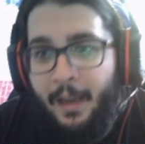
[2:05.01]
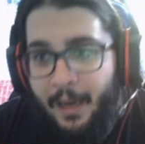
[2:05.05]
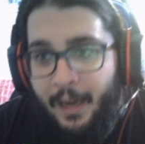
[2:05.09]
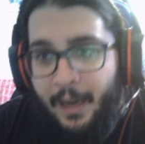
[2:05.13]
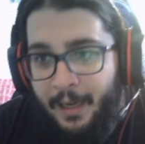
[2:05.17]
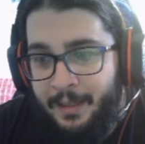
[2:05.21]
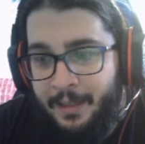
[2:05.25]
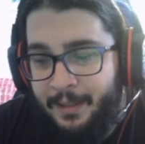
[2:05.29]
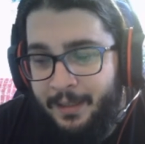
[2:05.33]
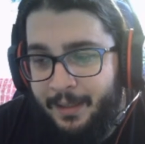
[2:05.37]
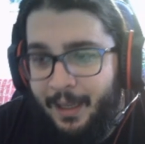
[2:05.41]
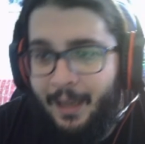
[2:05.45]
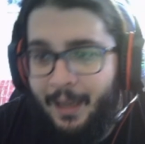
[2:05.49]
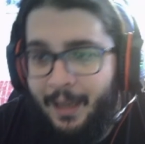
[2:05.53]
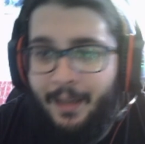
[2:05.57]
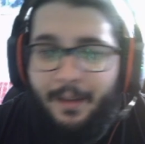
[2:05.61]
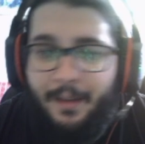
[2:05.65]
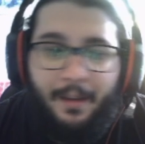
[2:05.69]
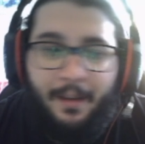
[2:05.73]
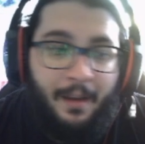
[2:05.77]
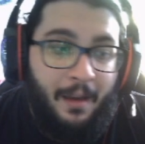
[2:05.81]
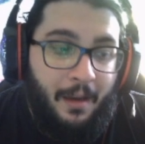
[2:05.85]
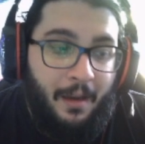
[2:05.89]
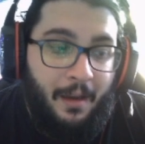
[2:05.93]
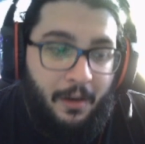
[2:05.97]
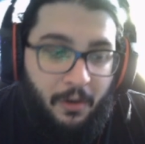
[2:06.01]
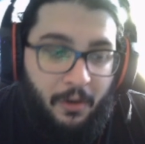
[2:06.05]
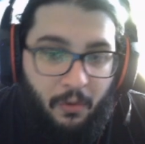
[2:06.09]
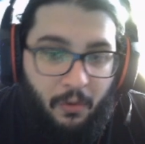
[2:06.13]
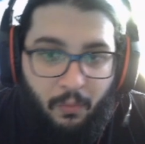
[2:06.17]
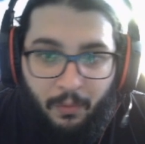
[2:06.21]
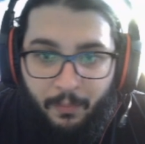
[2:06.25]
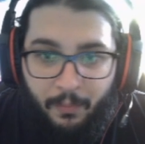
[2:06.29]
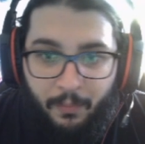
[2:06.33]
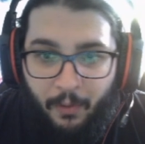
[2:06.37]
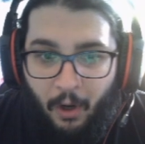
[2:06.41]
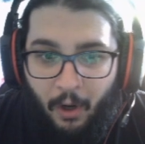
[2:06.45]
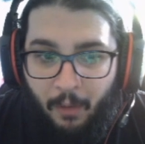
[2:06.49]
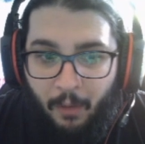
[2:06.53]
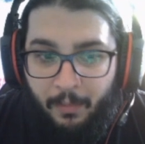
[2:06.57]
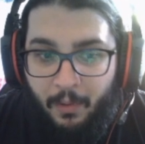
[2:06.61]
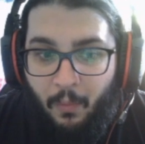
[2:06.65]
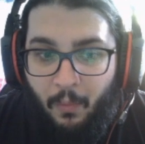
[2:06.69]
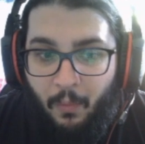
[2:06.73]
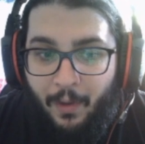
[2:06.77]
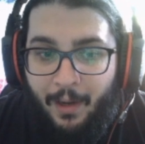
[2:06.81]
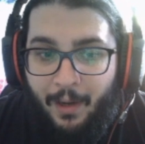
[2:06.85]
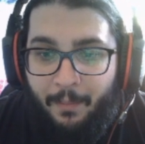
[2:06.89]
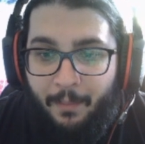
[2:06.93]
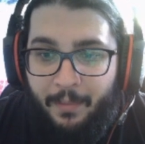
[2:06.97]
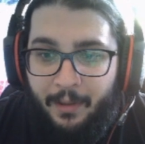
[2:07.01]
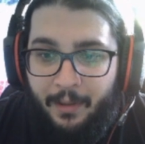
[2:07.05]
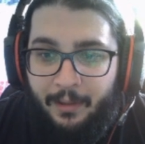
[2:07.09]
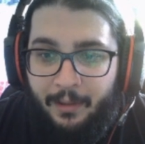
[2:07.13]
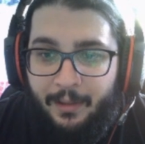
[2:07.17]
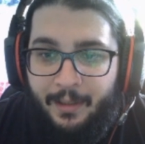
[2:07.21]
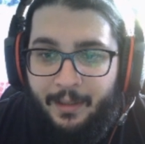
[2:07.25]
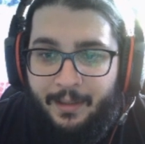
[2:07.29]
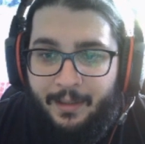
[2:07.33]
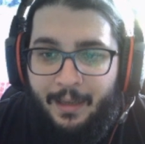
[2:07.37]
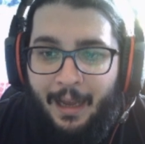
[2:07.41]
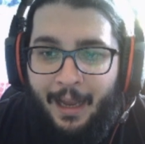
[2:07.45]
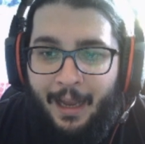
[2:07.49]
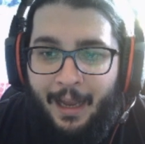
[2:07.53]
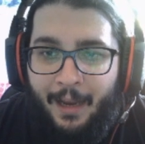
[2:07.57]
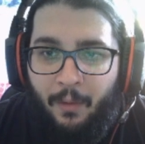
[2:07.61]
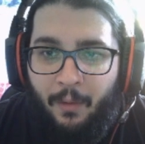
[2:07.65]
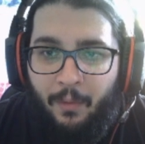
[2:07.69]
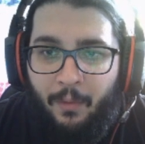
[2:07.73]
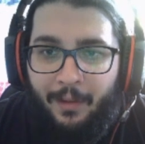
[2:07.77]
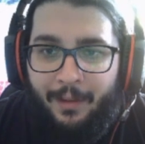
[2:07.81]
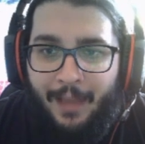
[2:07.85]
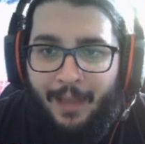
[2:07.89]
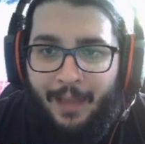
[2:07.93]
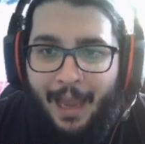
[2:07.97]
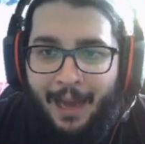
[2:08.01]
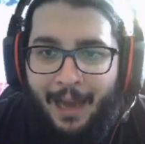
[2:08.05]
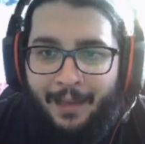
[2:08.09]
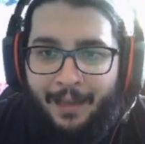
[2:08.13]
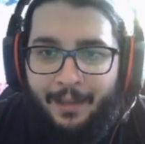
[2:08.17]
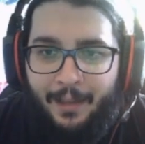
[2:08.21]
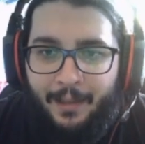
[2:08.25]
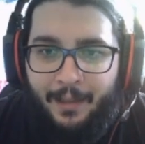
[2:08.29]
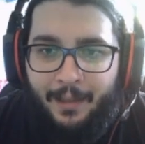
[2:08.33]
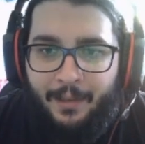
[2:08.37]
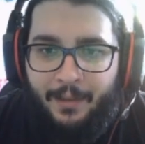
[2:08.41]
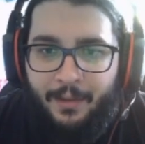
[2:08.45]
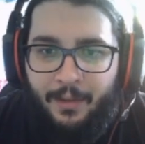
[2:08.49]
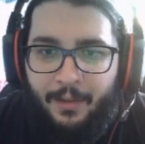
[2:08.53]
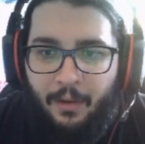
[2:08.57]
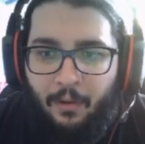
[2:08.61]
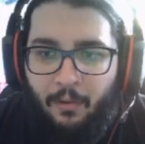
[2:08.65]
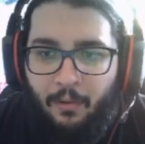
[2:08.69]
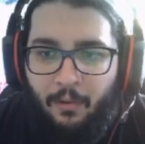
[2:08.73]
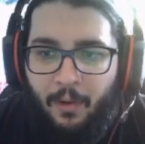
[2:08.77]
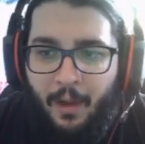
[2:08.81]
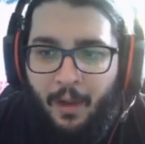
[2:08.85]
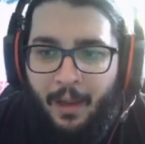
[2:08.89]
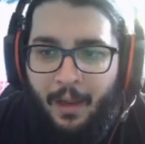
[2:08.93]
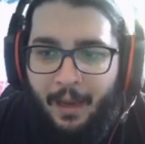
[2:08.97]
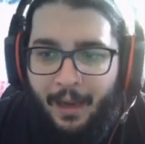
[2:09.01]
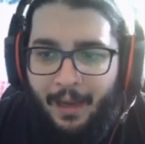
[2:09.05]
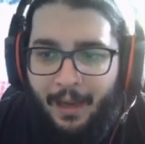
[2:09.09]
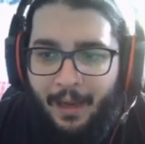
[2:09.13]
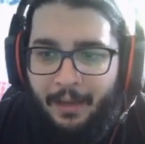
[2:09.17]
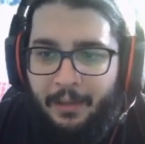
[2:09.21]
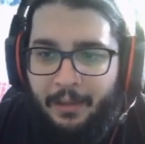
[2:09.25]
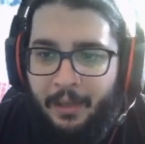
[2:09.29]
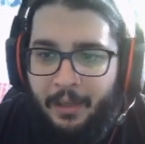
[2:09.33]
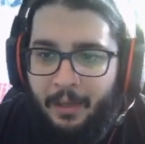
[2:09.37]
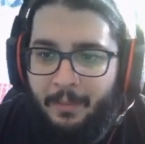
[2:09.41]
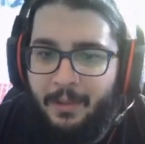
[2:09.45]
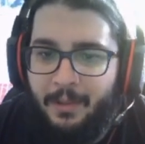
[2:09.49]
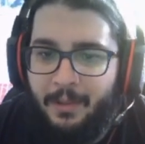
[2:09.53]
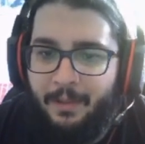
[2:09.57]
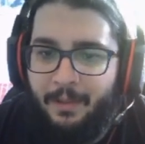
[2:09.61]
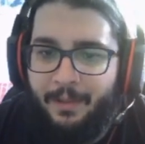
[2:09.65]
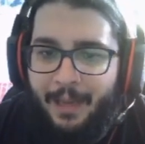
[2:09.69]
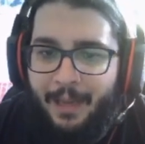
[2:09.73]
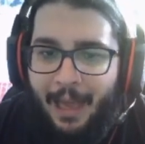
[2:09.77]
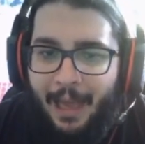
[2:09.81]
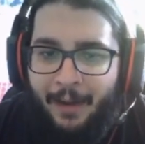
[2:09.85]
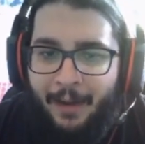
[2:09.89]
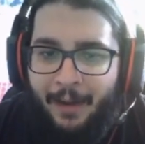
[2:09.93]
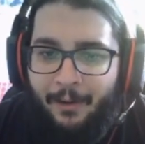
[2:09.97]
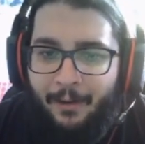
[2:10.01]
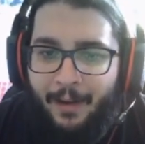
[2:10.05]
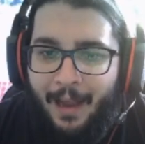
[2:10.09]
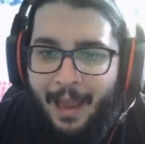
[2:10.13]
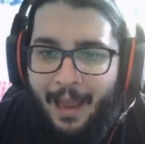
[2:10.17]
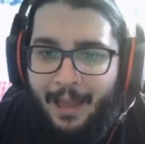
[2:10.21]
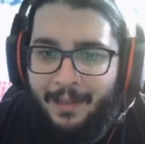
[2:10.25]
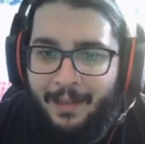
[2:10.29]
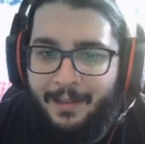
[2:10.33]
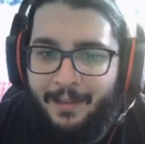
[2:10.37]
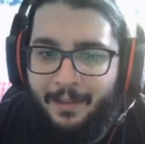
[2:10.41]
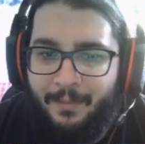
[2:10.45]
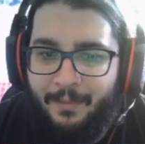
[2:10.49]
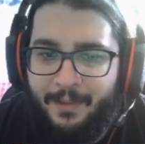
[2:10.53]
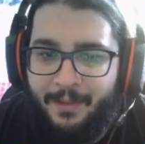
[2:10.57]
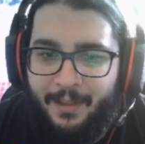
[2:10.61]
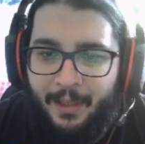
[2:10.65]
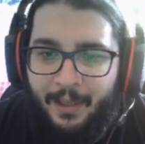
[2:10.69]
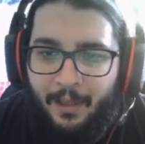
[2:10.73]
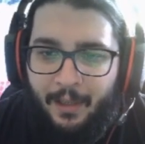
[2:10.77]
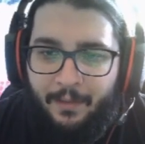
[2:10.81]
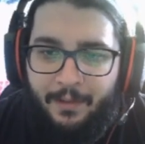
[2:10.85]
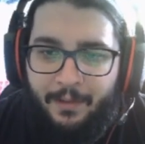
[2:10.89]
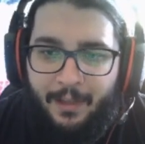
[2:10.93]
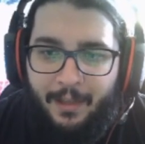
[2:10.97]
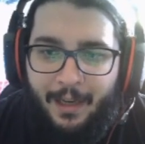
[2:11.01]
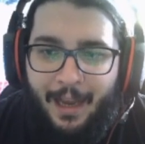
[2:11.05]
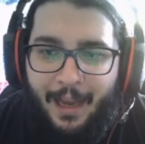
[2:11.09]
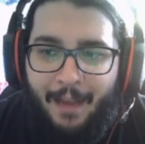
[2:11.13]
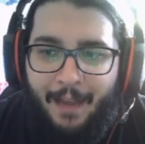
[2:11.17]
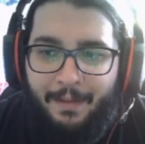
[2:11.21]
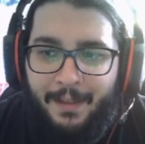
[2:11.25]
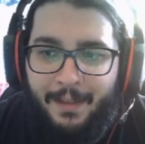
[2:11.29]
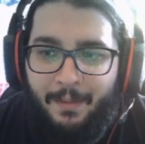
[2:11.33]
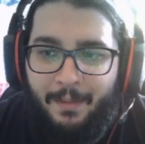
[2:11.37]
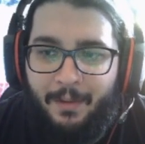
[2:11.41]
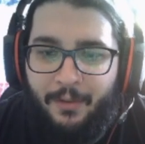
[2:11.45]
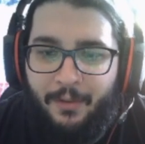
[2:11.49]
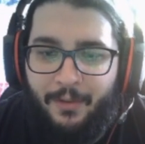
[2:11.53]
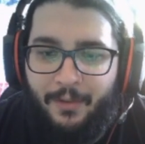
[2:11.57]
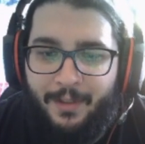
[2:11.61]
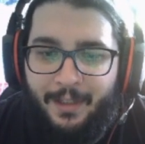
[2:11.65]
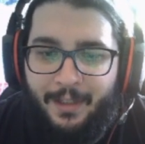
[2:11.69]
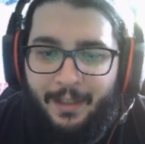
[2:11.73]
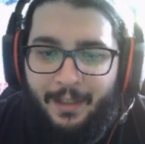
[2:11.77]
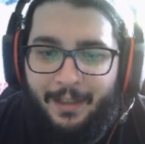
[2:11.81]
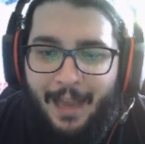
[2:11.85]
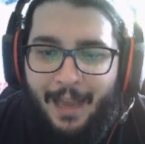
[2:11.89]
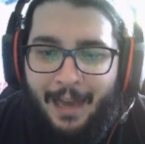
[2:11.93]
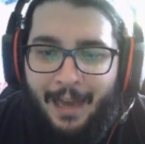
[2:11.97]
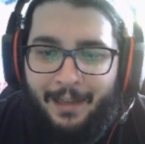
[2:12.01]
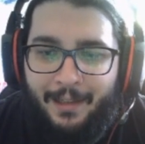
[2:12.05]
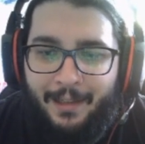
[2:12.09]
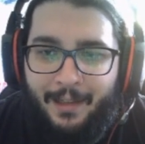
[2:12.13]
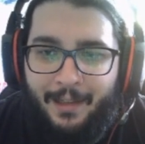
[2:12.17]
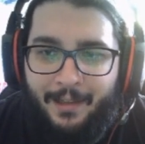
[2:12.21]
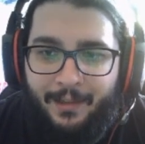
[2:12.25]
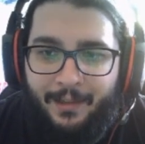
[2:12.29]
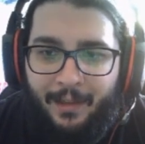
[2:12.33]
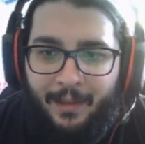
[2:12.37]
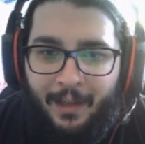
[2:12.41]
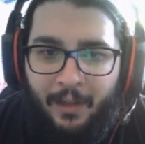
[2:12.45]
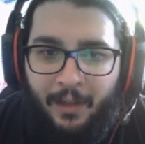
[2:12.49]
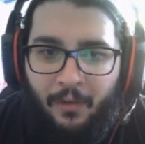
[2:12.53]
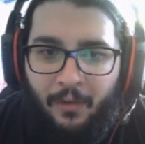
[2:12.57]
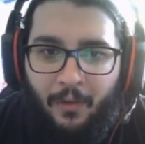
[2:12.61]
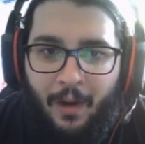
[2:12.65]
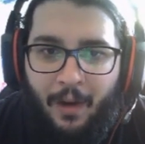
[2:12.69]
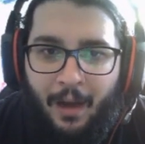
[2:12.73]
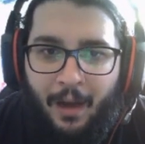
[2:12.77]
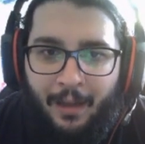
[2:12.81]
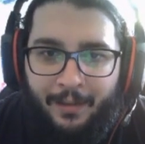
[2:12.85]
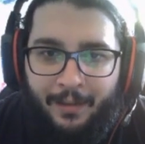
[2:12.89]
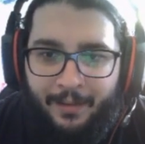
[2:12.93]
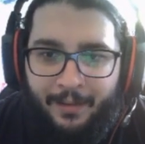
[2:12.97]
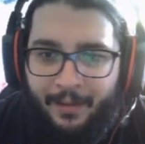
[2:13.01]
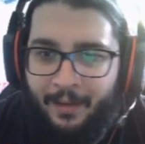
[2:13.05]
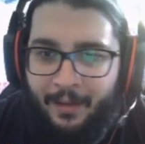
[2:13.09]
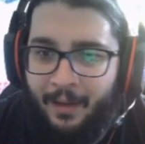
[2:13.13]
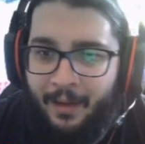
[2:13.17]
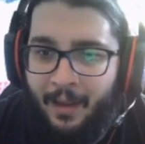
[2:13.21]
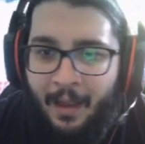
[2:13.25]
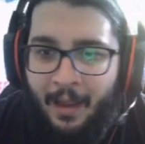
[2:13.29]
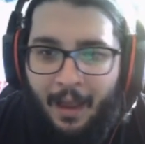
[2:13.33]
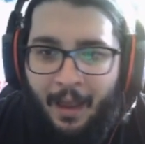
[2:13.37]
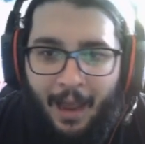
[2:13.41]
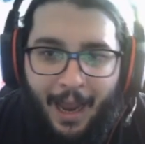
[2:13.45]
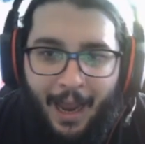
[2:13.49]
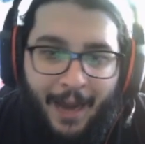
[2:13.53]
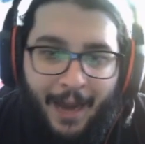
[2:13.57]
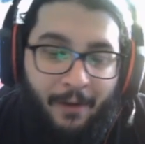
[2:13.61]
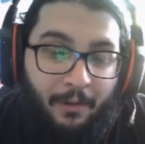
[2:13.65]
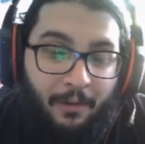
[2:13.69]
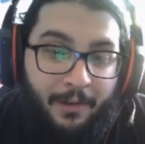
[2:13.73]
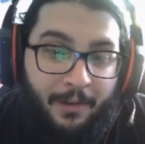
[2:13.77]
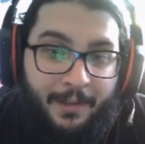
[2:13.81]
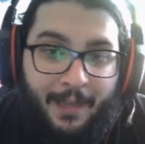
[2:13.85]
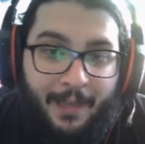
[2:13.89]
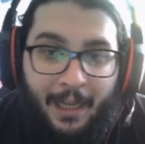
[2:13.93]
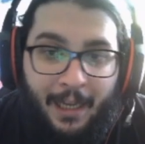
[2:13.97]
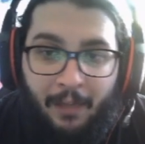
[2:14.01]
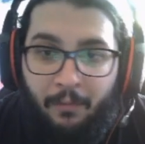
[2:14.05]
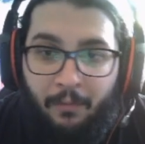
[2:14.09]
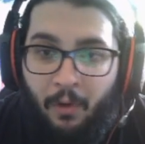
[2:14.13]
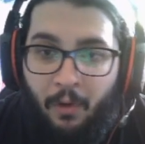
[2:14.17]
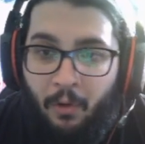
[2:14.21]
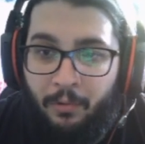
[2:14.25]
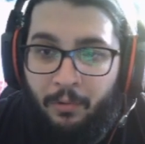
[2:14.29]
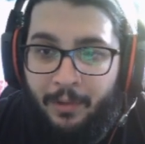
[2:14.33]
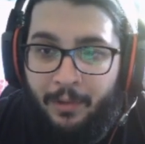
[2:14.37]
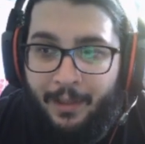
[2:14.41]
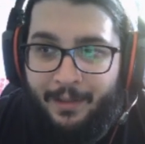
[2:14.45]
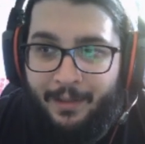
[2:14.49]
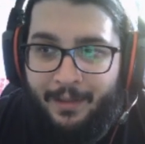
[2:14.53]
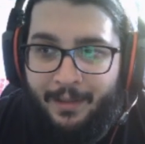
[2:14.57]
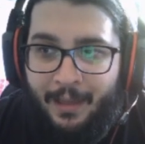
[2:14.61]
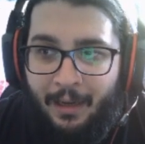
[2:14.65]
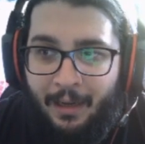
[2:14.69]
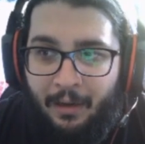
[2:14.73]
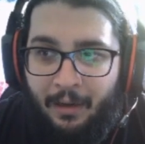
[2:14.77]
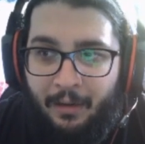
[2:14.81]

Instead, you would probably want to build this guy with tactics. So in terms of the Iron Hands themselves, they have some interesting tactics, like you got Iron Salvo, that's now